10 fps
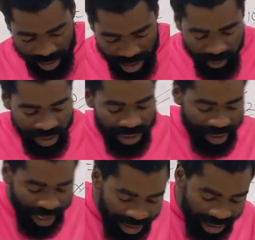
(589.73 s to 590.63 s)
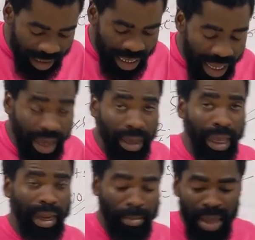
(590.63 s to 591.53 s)
In question 13 here,
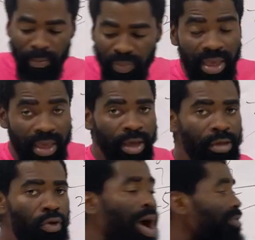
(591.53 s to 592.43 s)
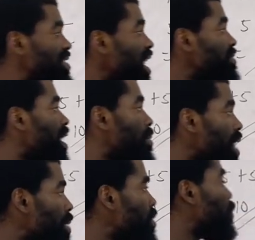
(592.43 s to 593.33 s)
maybe you have saved some time